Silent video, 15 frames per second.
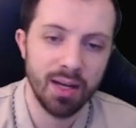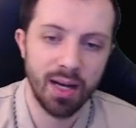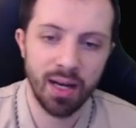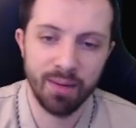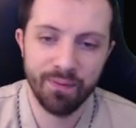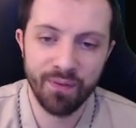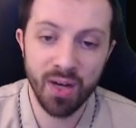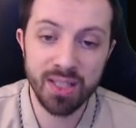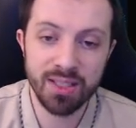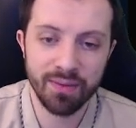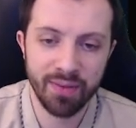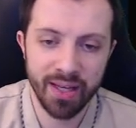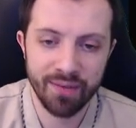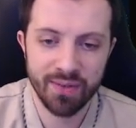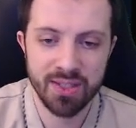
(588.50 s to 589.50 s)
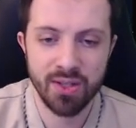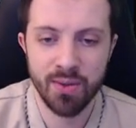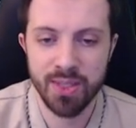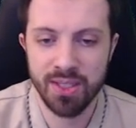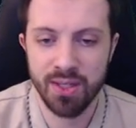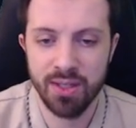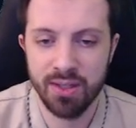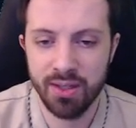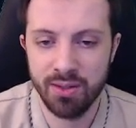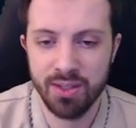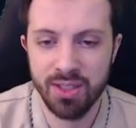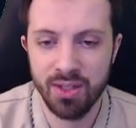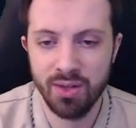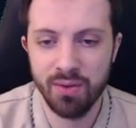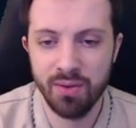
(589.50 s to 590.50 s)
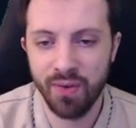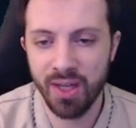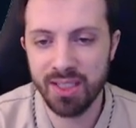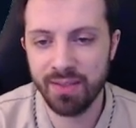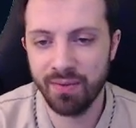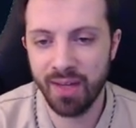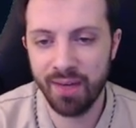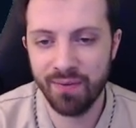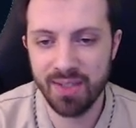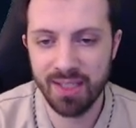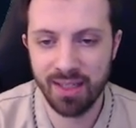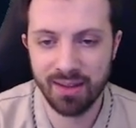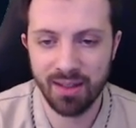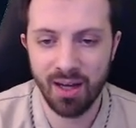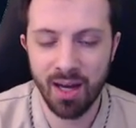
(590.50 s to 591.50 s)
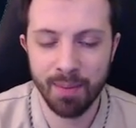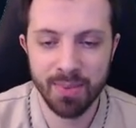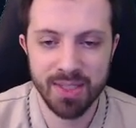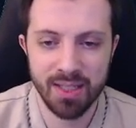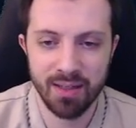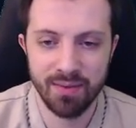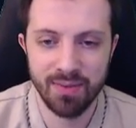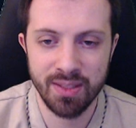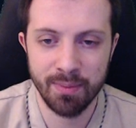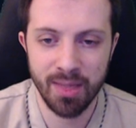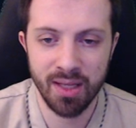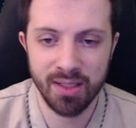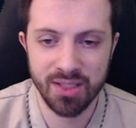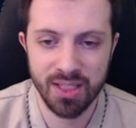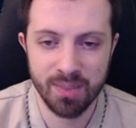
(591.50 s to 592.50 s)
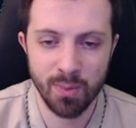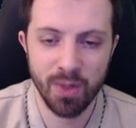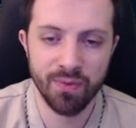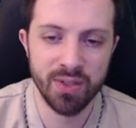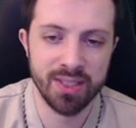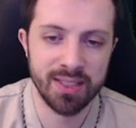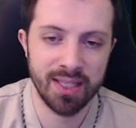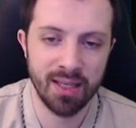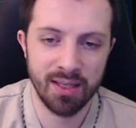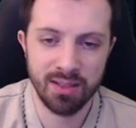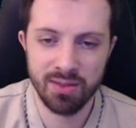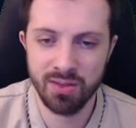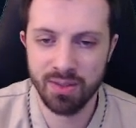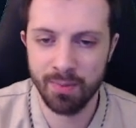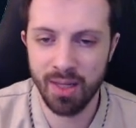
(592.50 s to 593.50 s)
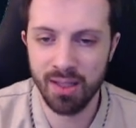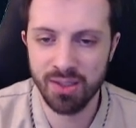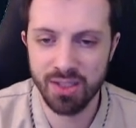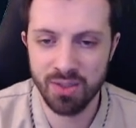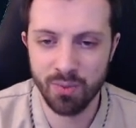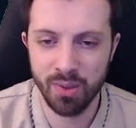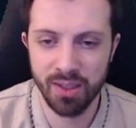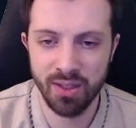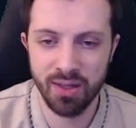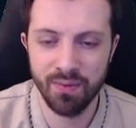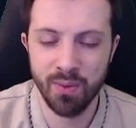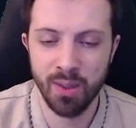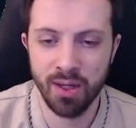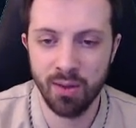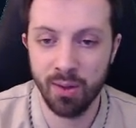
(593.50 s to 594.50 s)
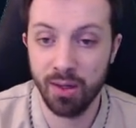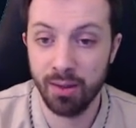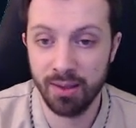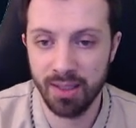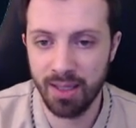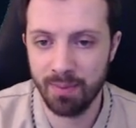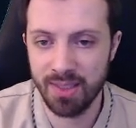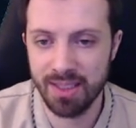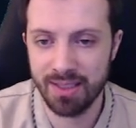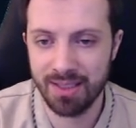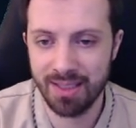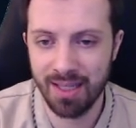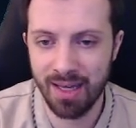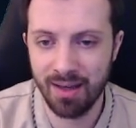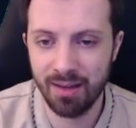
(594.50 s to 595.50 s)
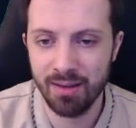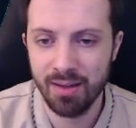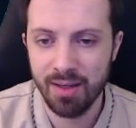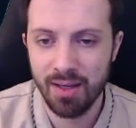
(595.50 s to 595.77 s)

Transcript: Font of Life is always good though too. Font of Life is like the opposite of Demolish. It's more for scaling. So Demolish is really good if you want to go early game and scale.